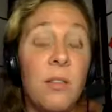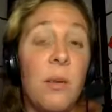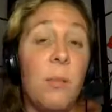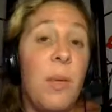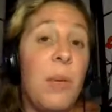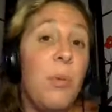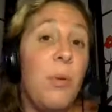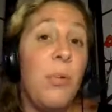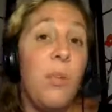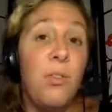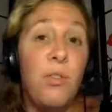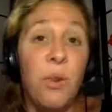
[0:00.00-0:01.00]
some people
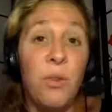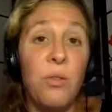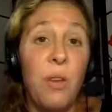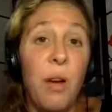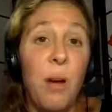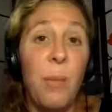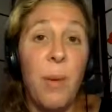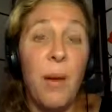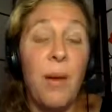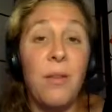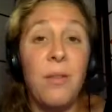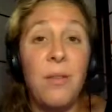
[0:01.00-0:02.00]
this shows up
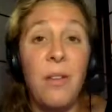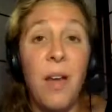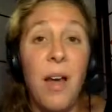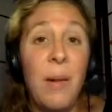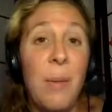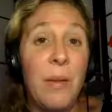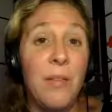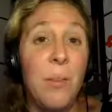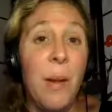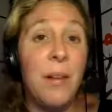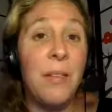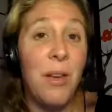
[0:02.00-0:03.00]
as high amounts of
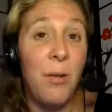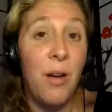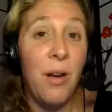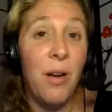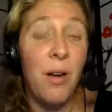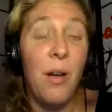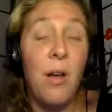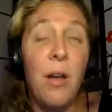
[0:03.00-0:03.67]
bacteria.